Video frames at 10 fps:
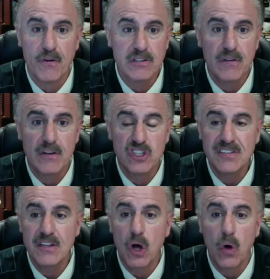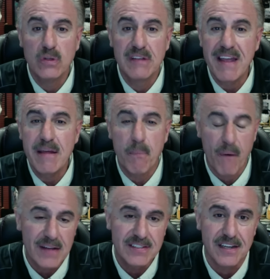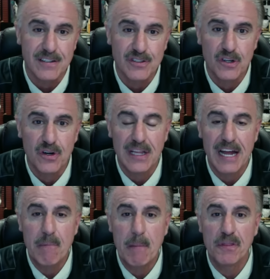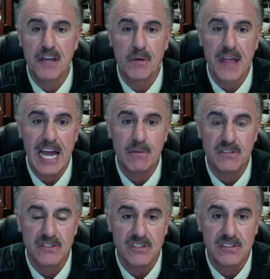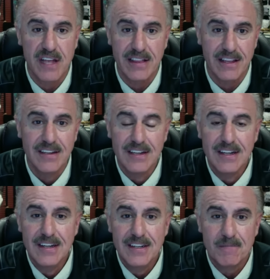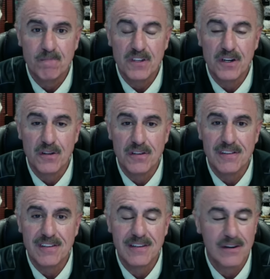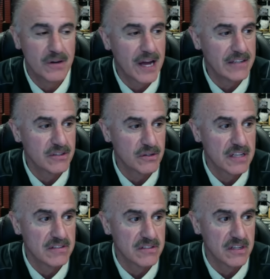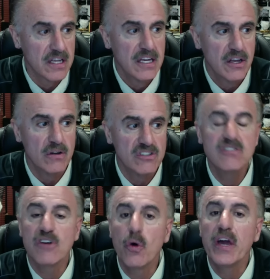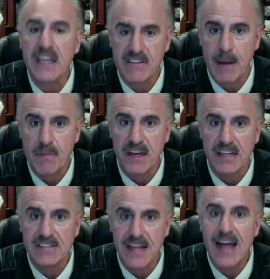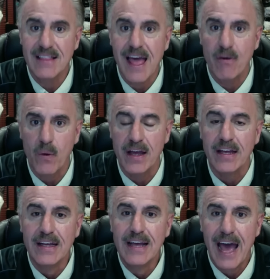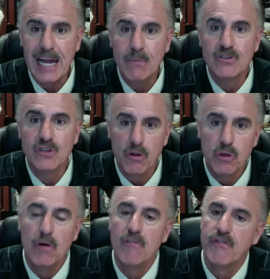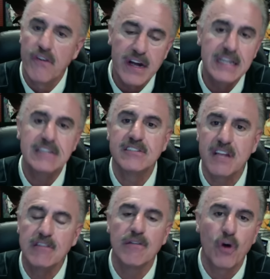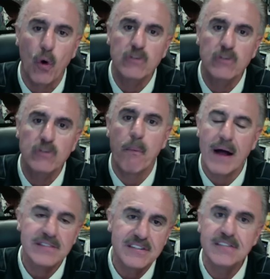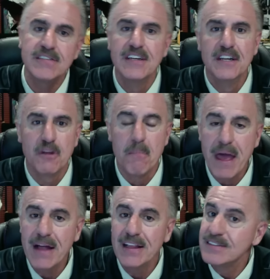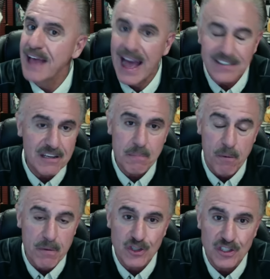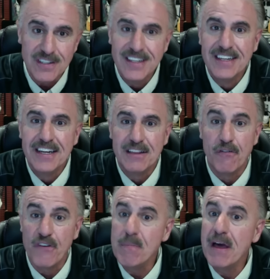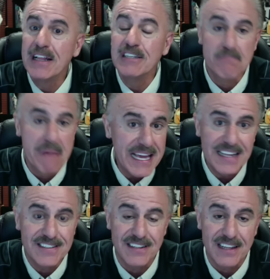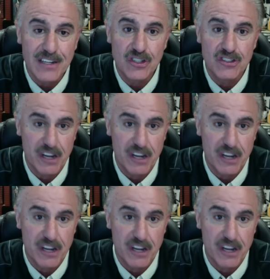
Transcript: First of all, just in the whole dating process, you know, a lot of people think with animals, it's just like they're kids listening. You know, it's just a quickie type thing. It's not that way. Animals go through a very distinctive courtship process. The male is asking permission. The female is making the selection.